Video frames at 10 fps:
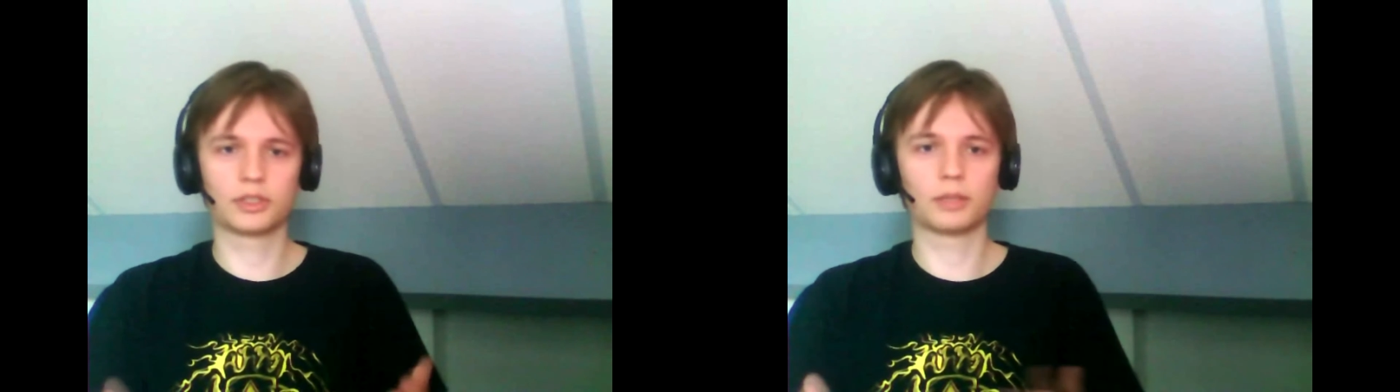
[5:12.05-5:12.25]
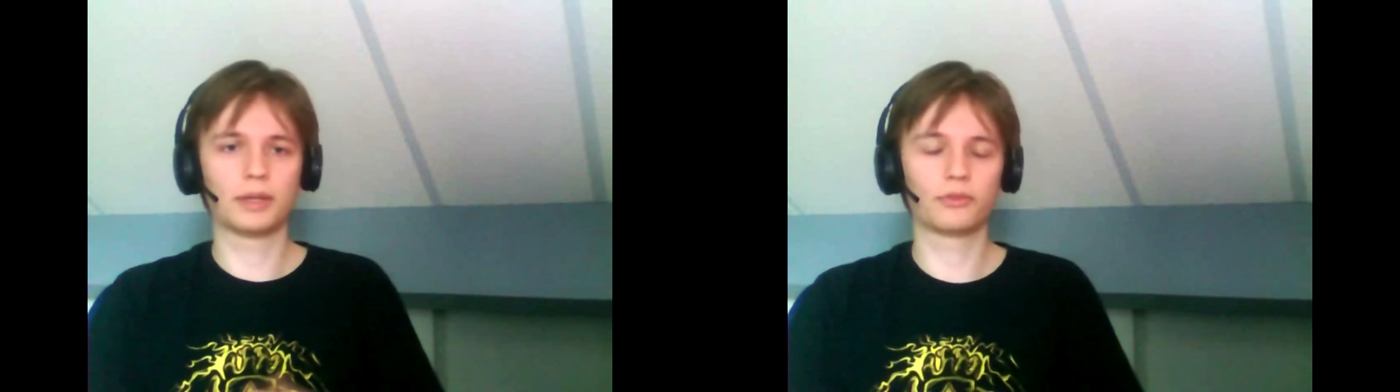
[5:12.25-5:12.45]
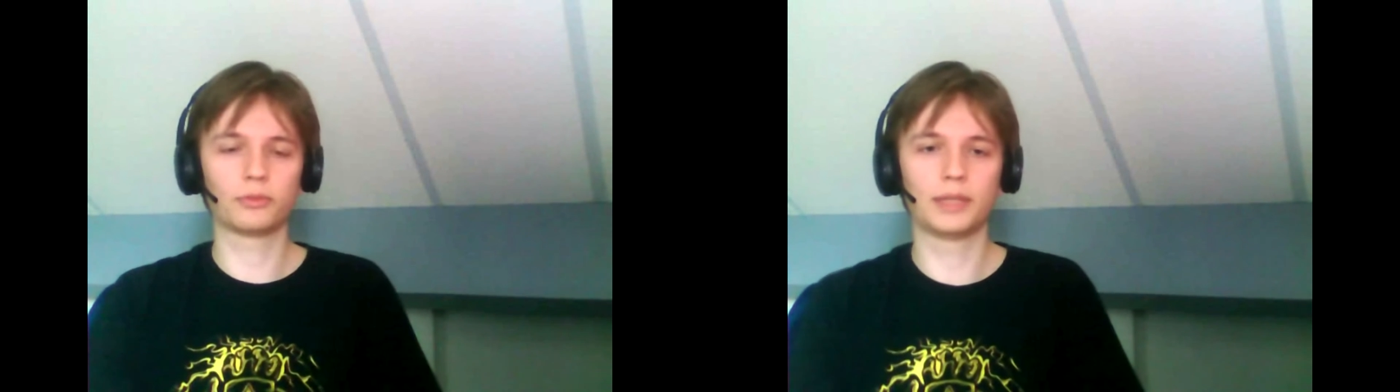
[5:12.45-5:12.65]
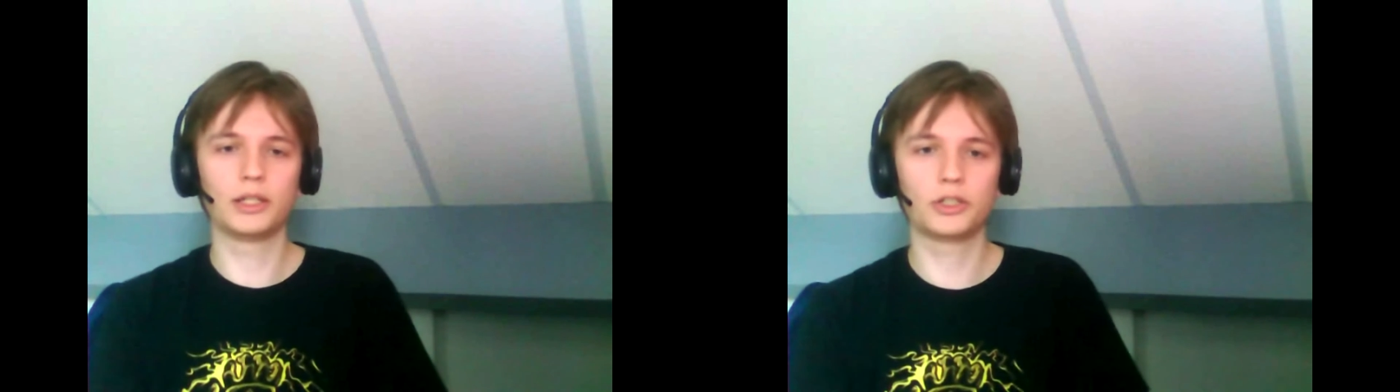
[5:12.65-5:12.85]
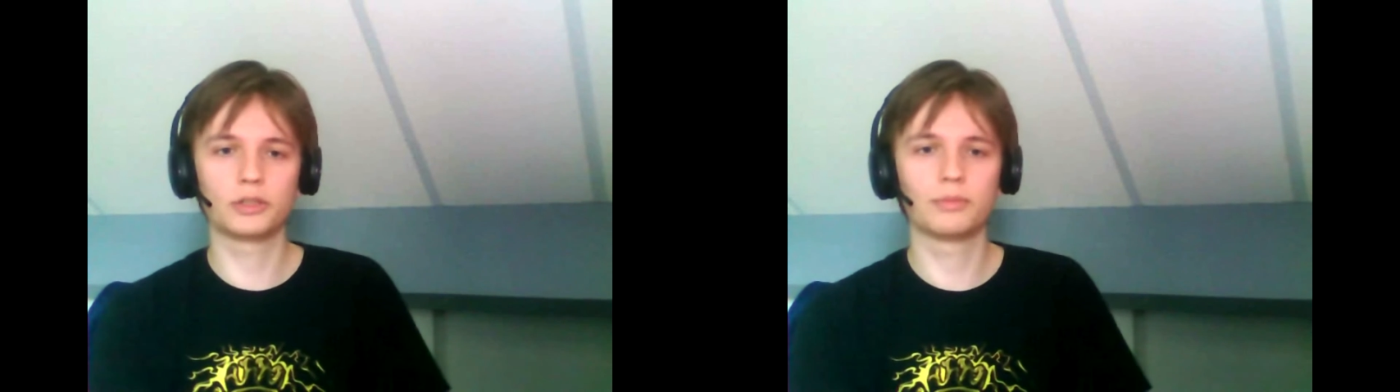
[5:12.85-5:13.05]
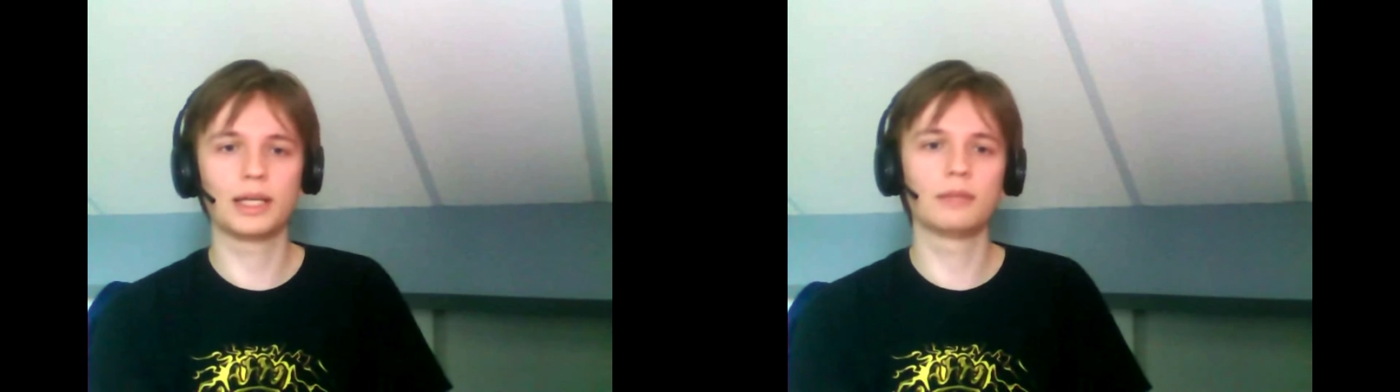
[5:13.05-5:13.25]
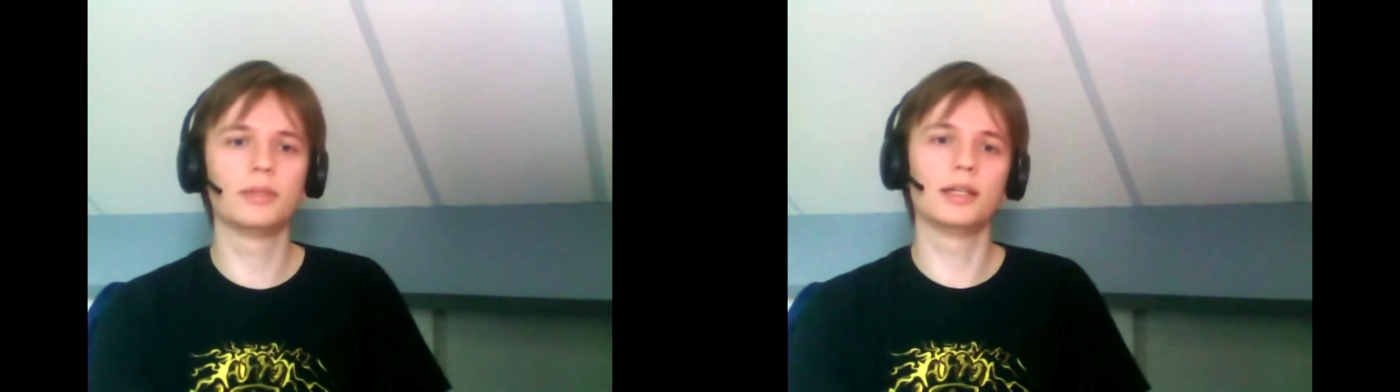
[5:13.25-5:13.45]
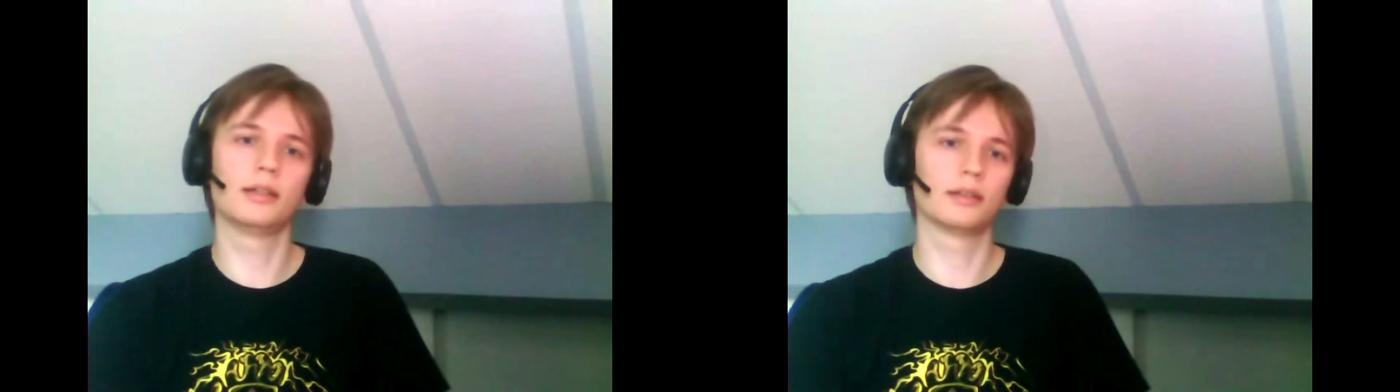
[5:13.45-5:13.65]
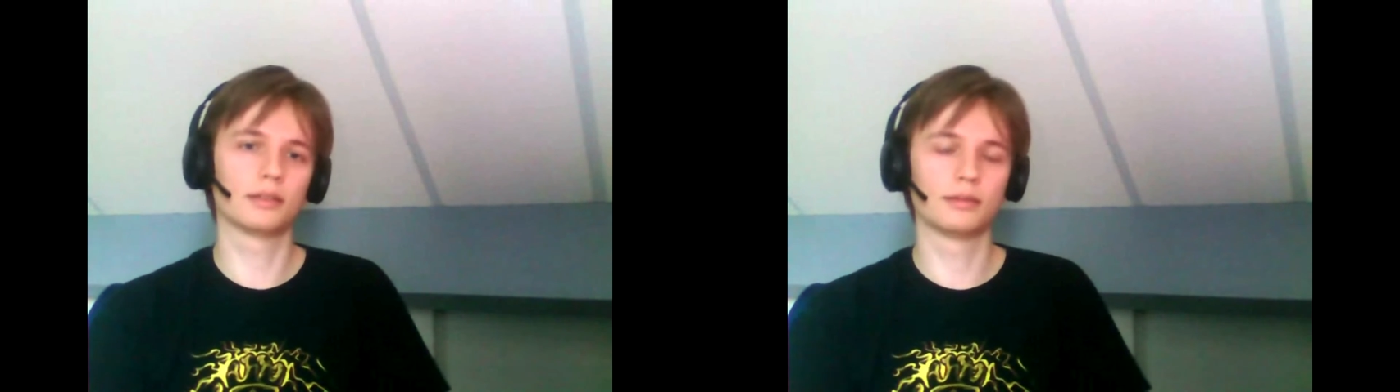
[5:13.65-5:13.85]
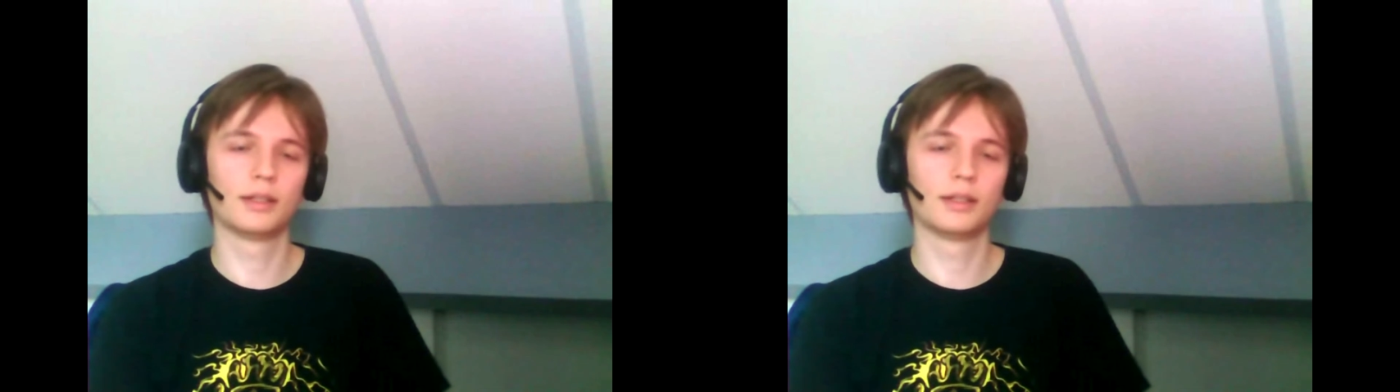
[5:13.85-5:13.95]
some information, maybe